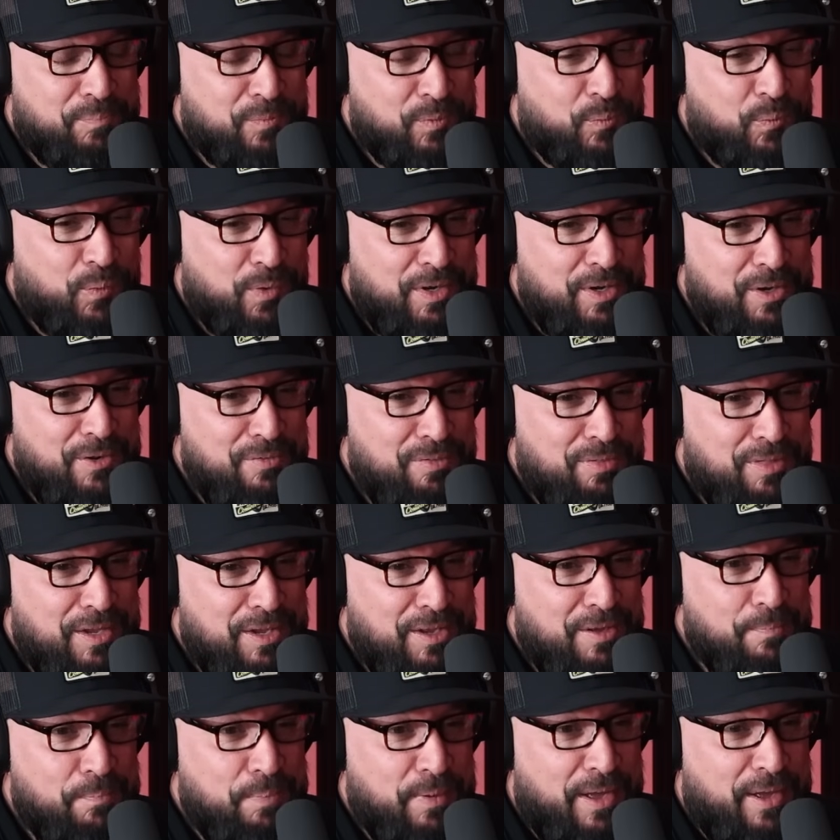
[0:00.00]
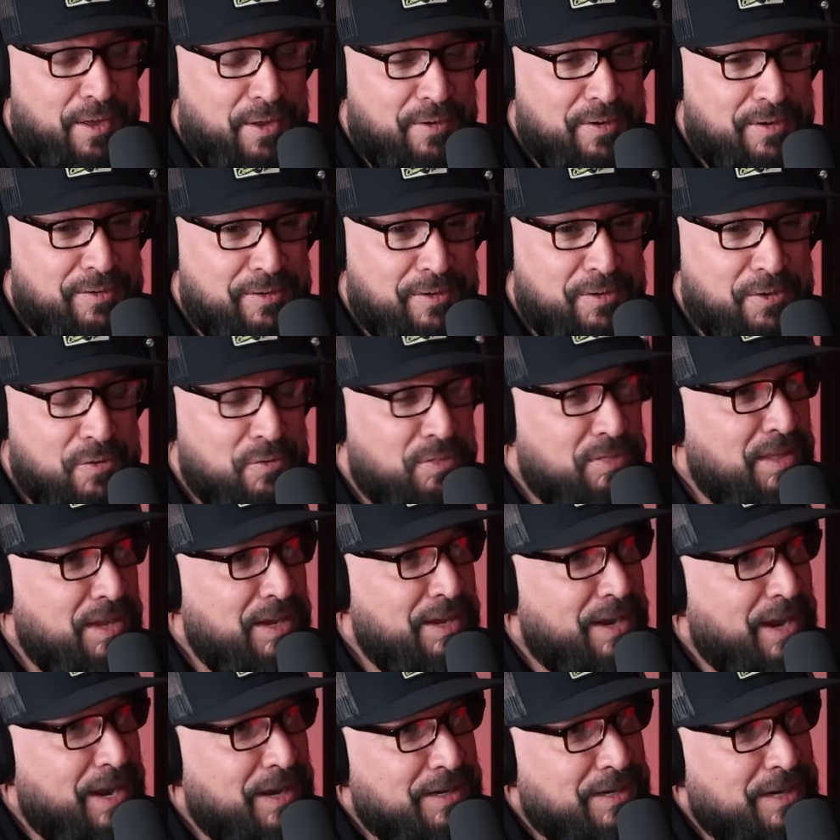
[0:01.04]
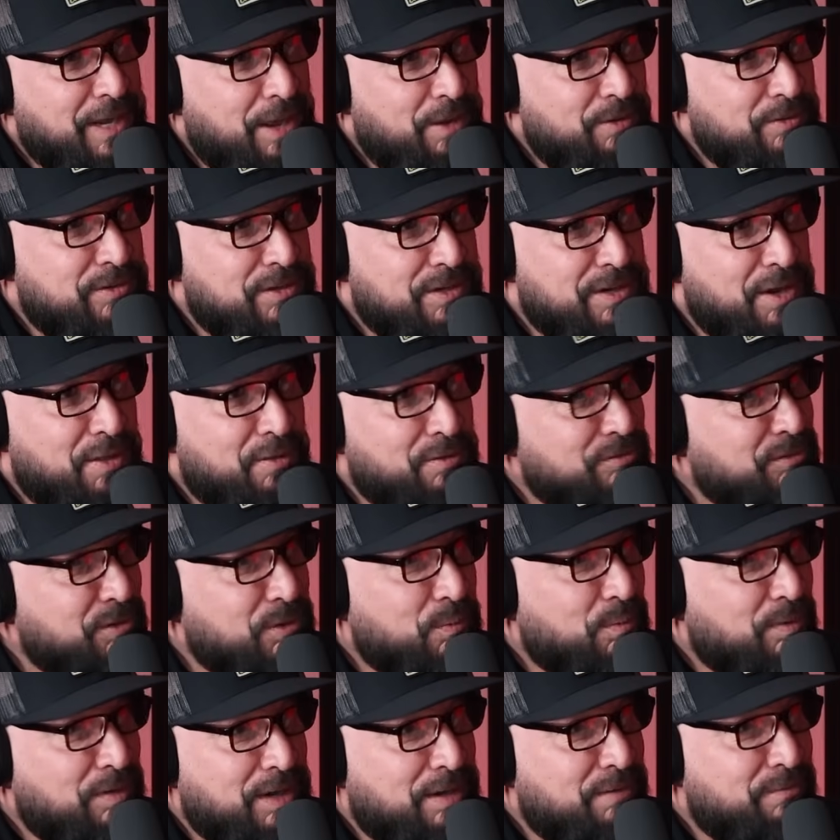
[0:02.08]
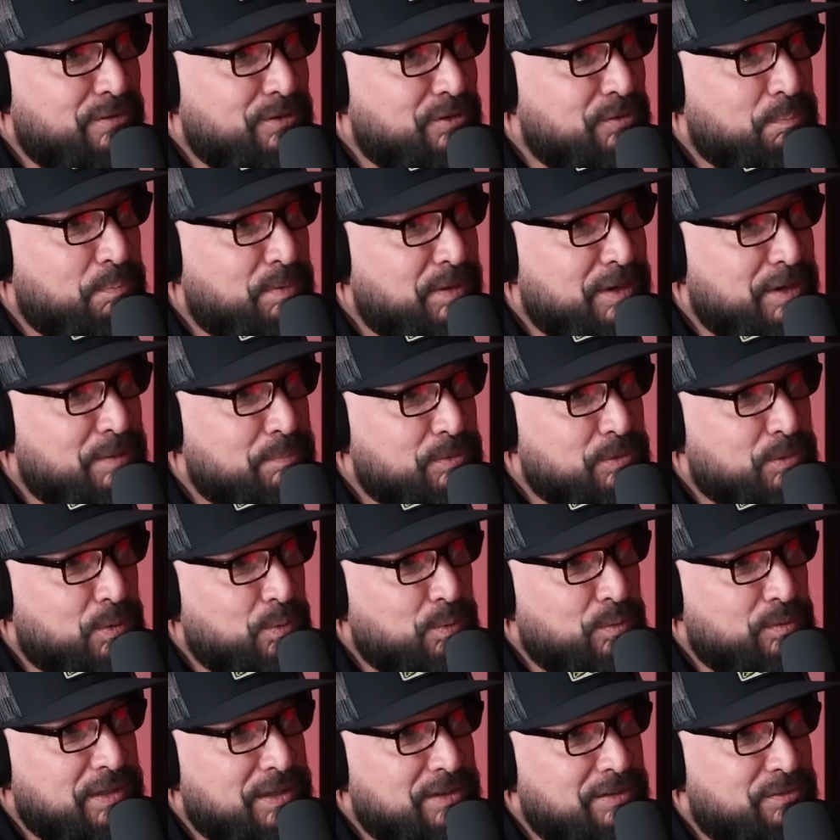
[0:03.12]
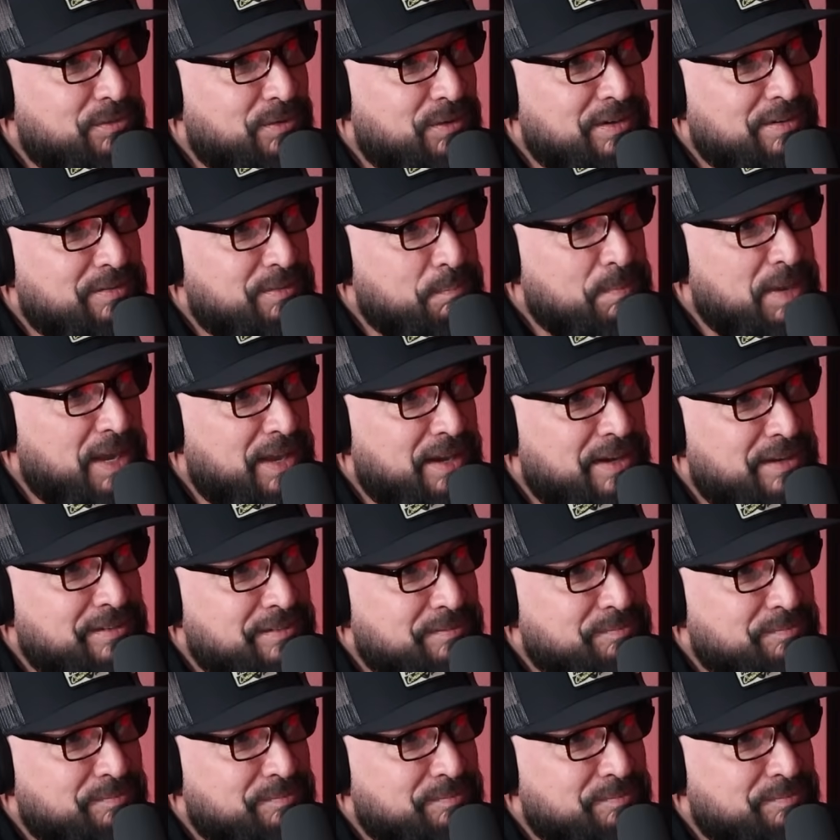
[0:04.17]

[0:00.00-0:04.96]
what do you think about? Do you think Edcouch and Elsa will ever split up school districts, man?